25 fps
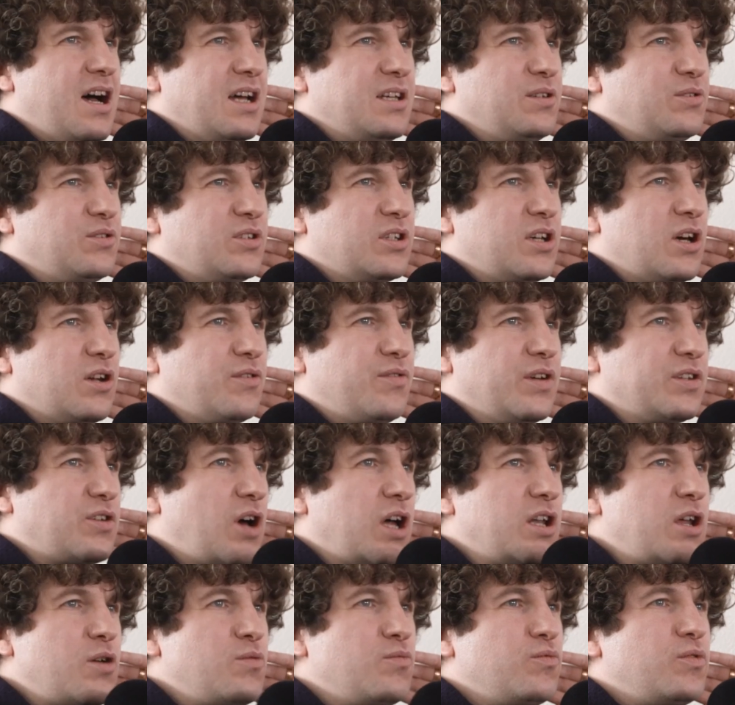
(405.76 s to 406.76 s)
used to go to
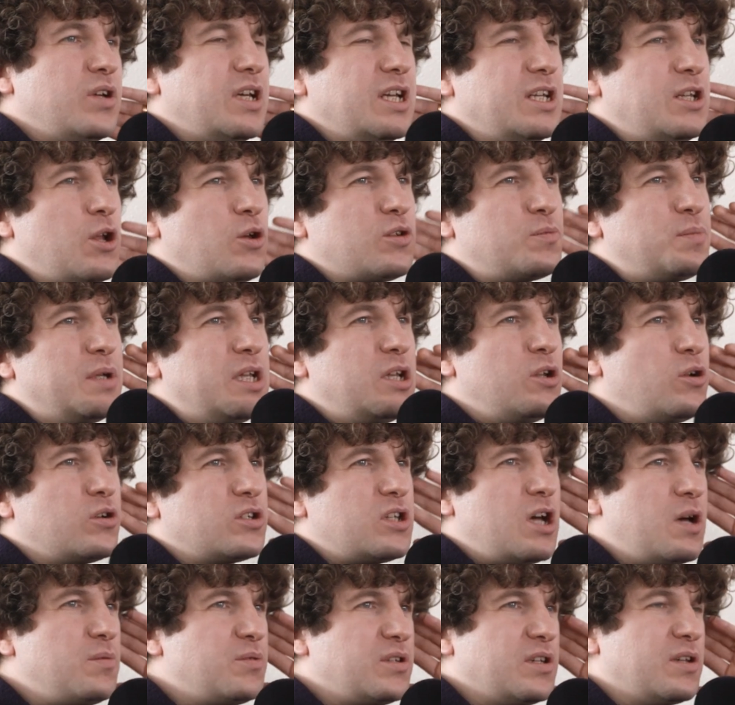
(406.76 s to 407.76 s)
festivals. I don't it's been a long
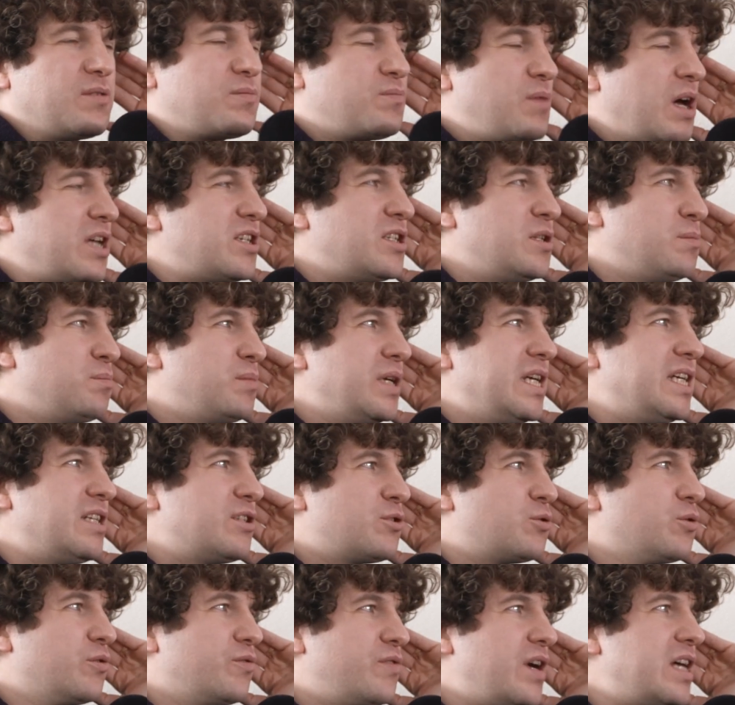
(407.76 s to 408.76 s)
time since I've actually
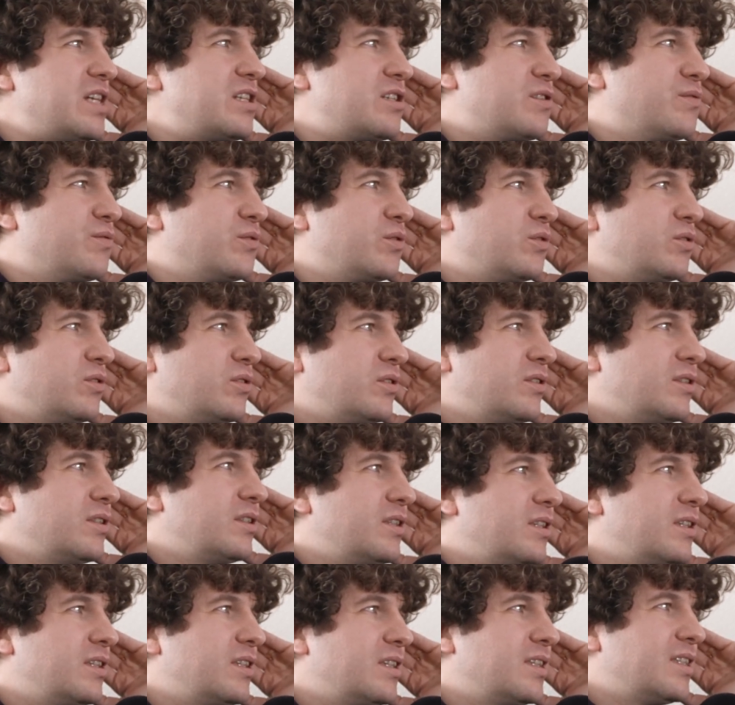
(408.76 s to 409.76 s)
been to a festival,
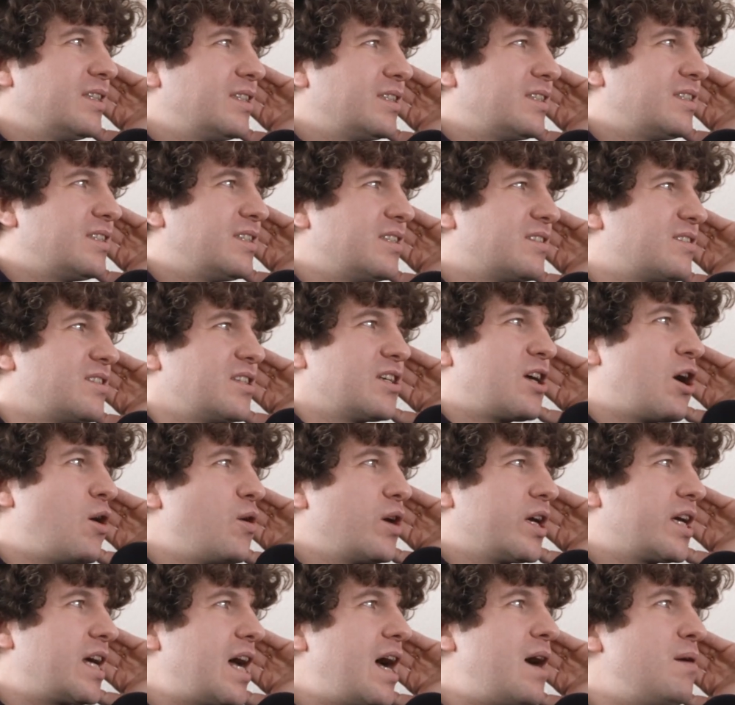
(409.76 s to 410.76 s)
just to
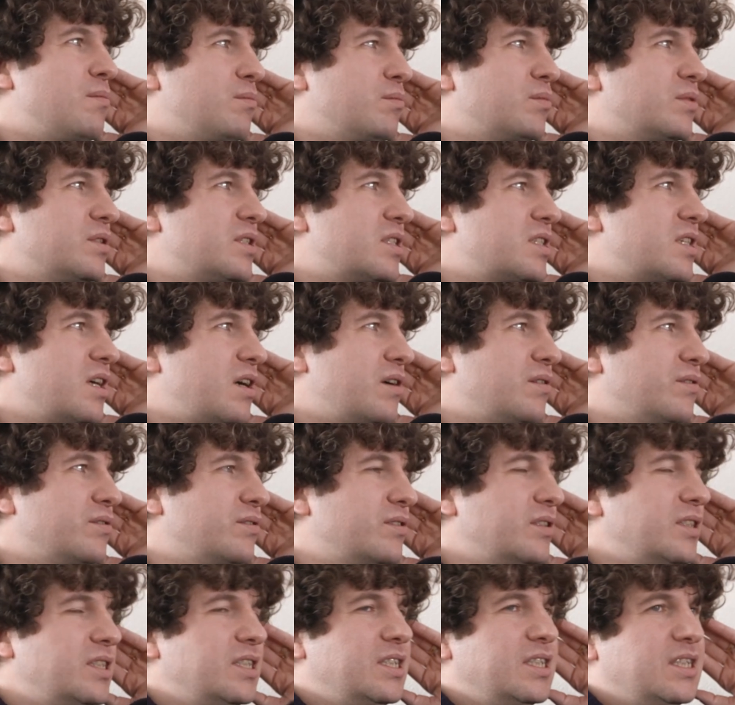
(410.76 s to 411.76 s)
go and camp and stuff.
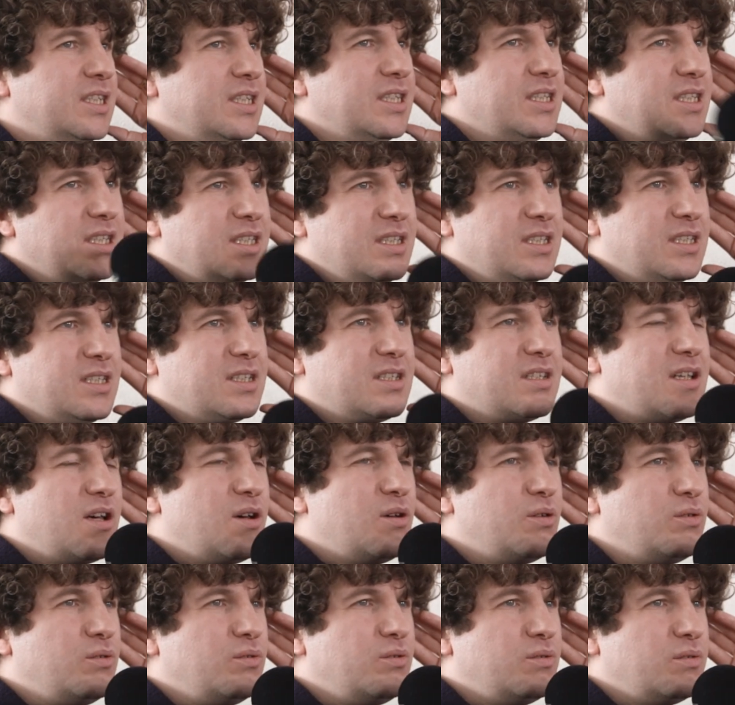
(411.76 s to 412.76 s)

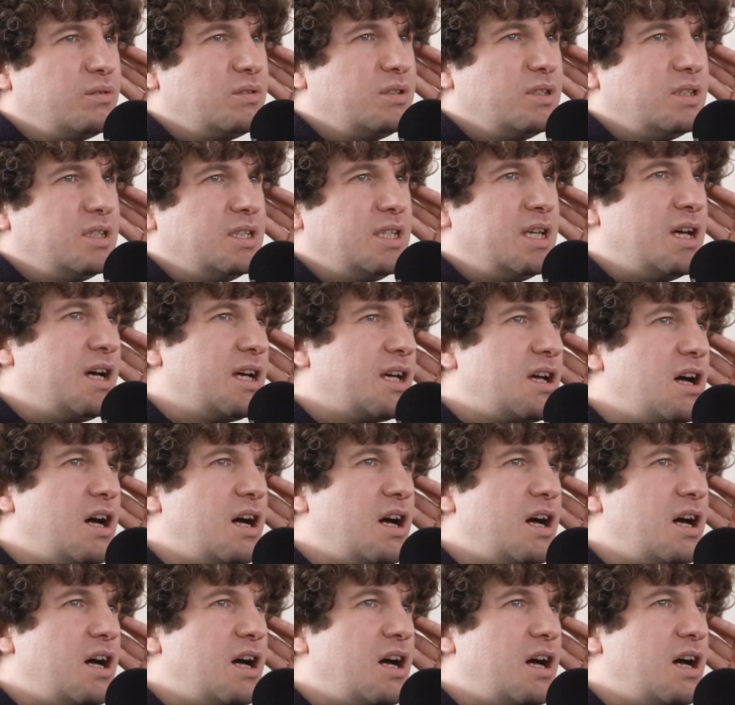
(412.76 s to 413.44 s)
So I